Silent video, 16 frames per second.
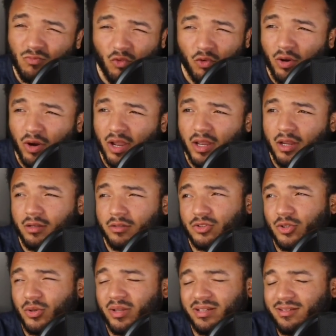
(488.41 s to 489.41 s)
right?
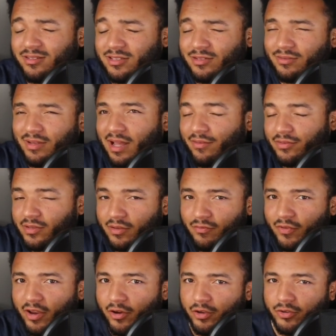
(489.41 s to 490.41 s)
So it just obviously
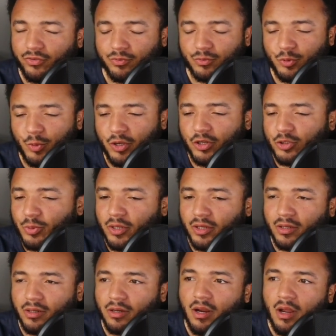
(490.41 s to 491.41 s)
varies from speaker to
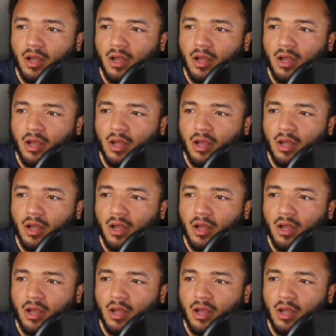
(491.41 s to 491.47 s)
speaker.